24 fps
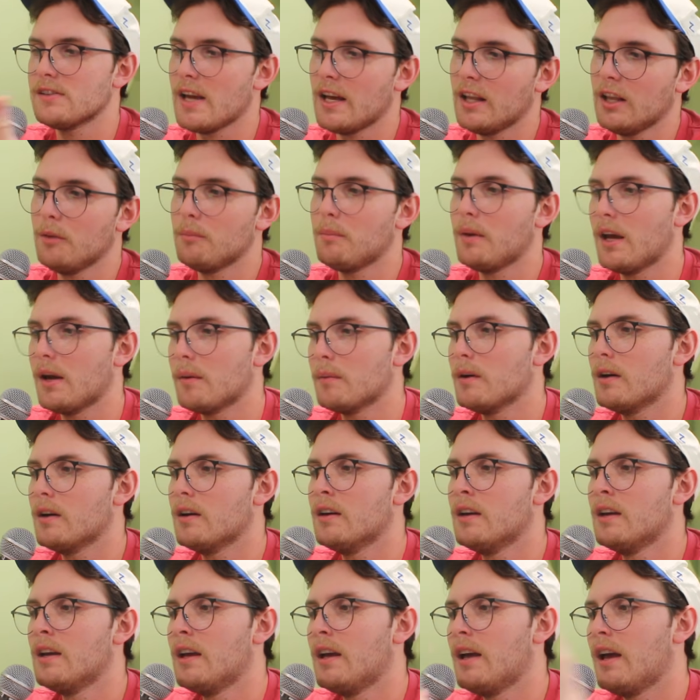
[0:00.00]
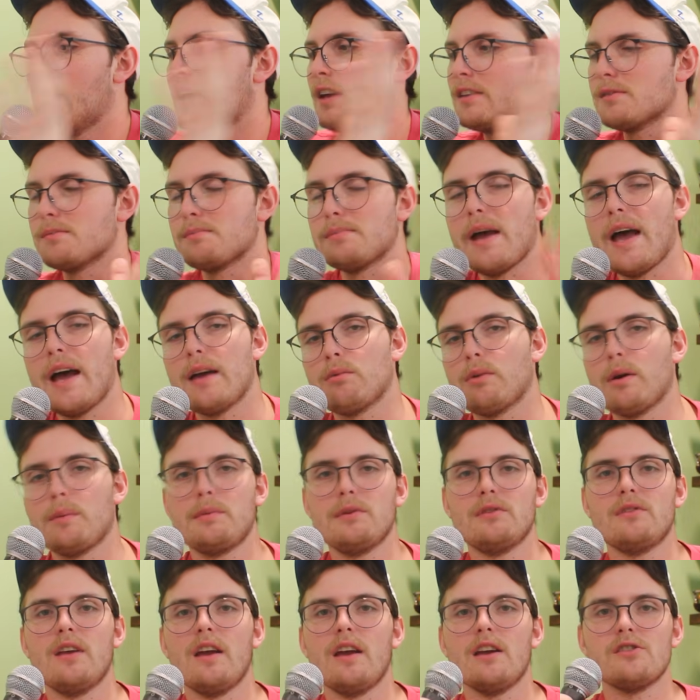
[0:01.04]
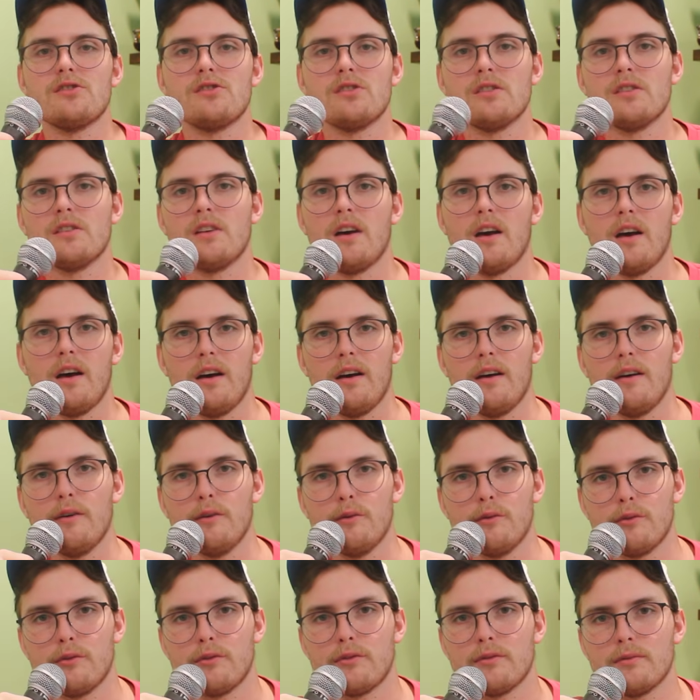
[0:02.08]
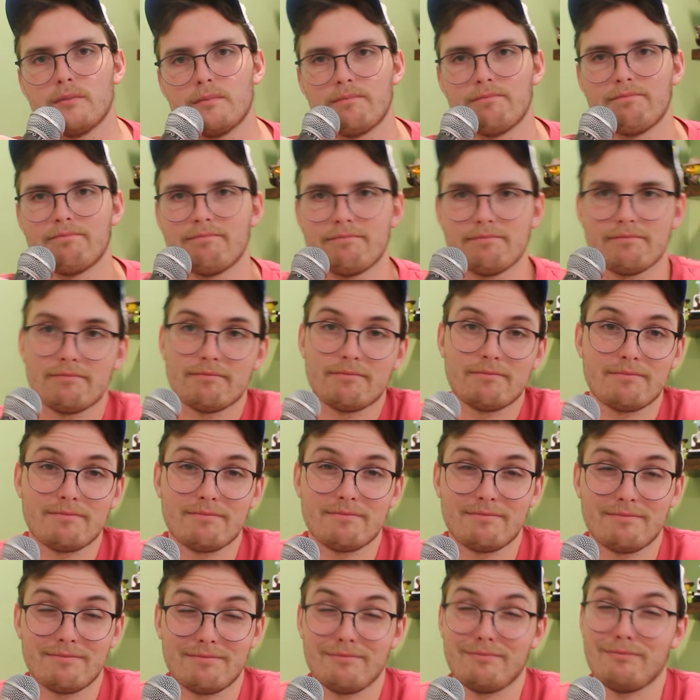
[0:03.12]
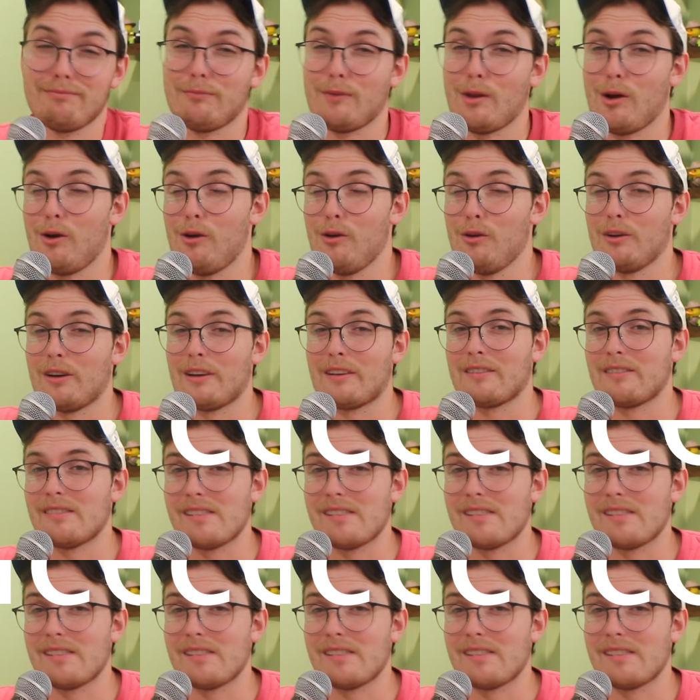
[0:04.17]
Alabama has a bad reputation of the whole...